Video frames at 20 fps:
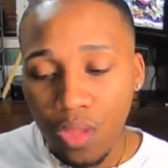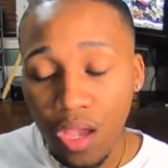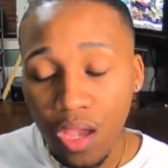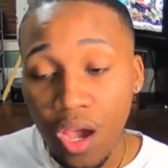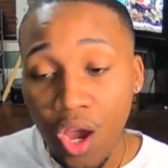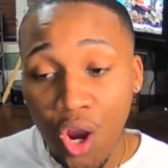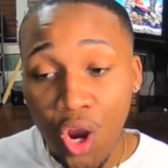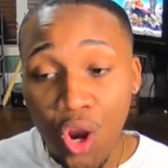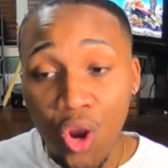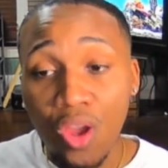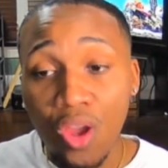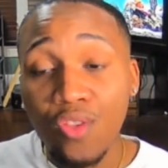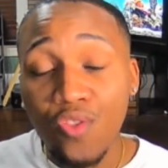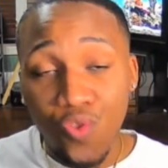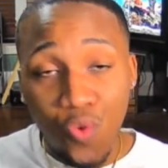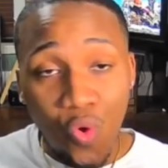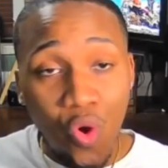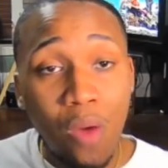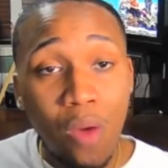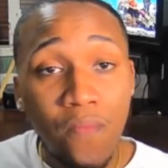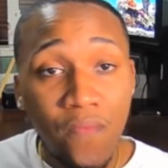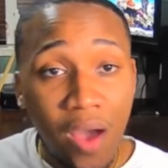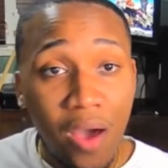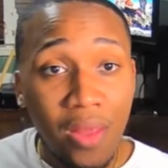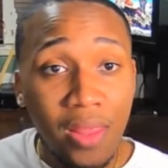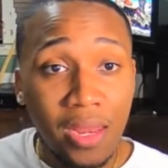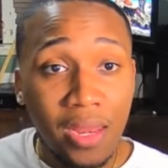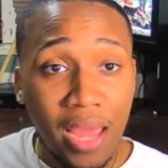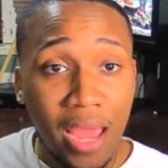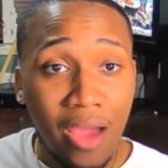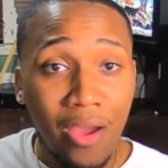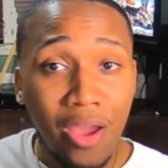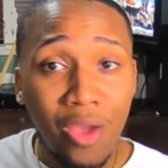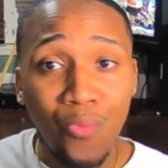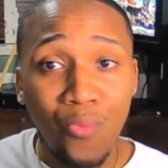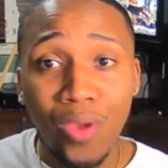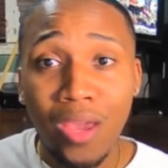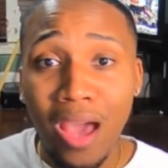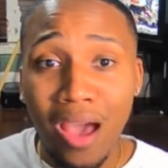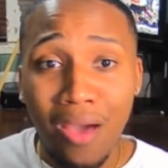her and Storm falling out. And
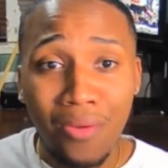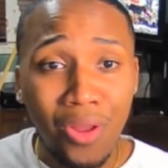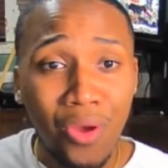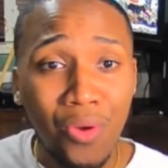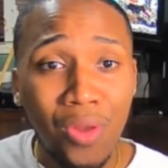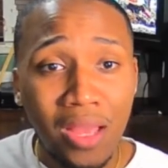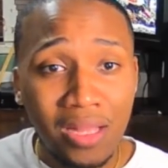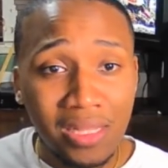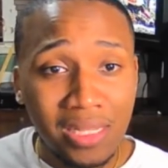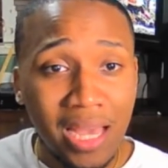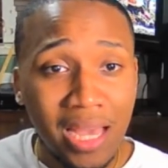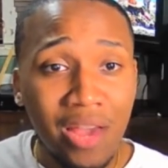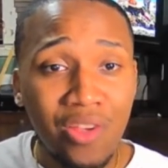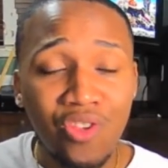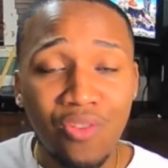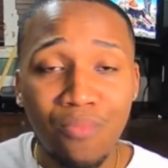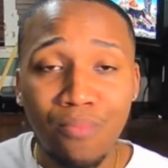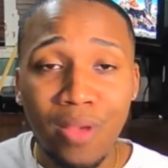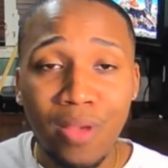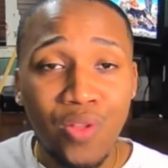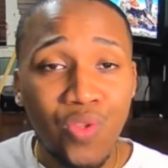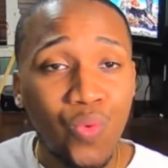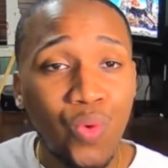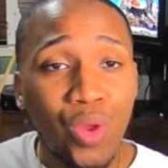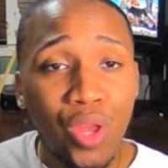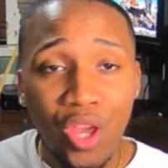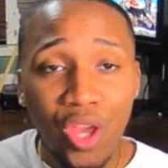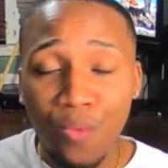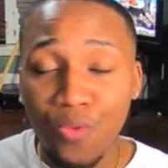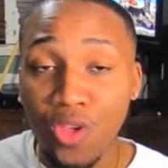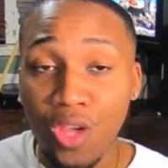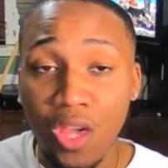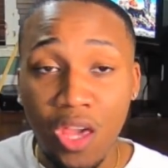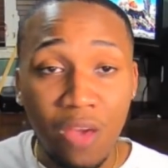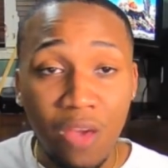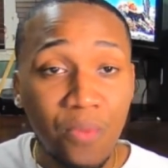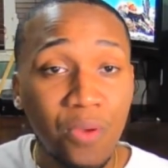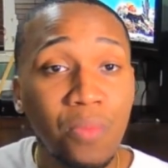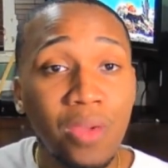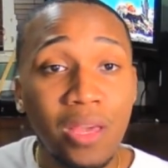we all know that Tasha mentored him. She
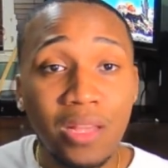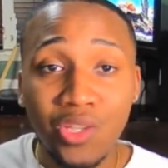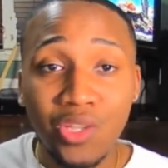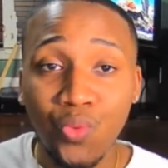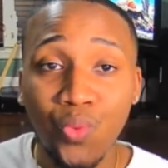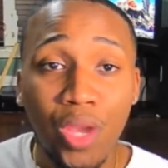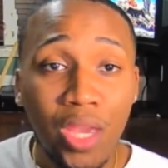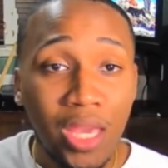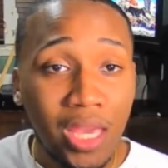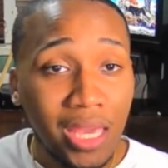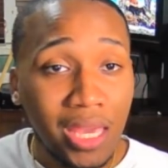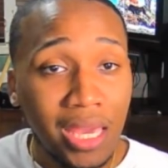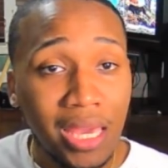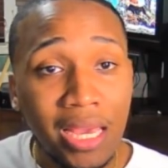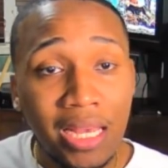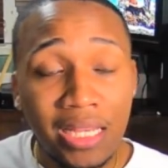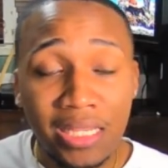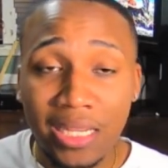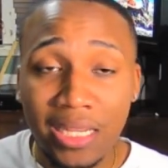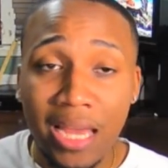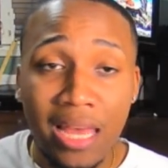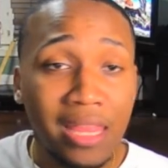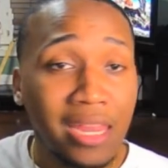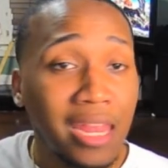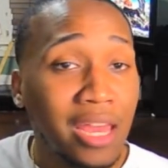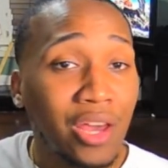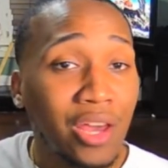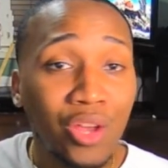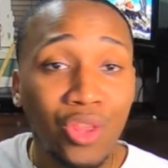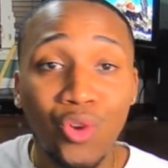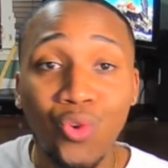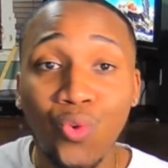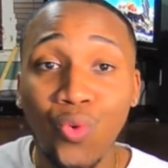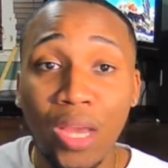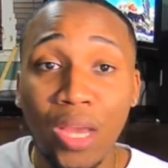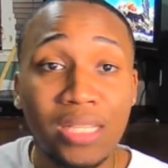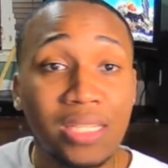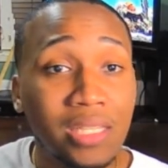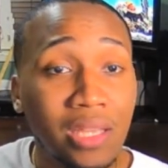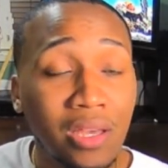helped him get to where he is and all of that other
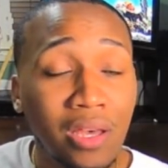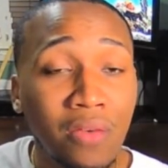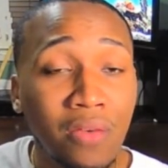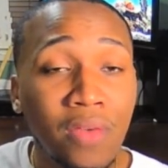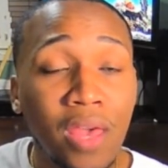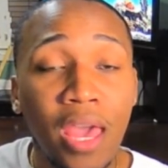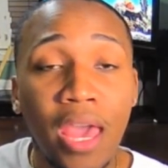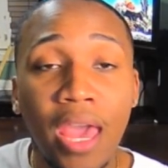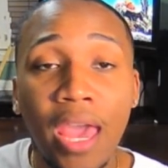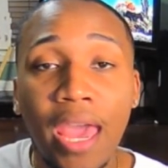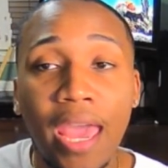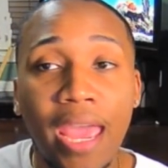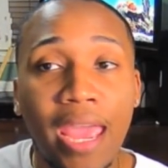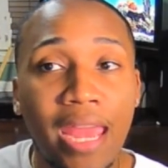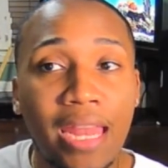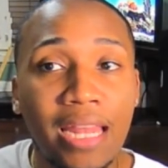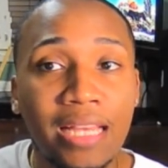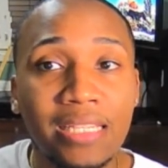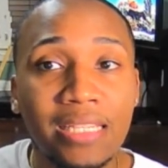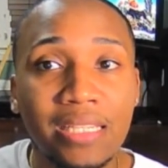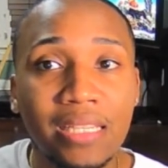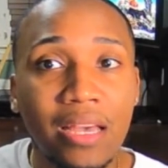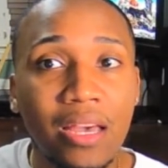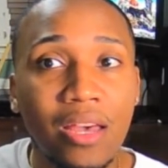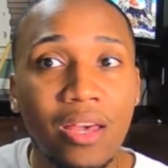great stuff. And it's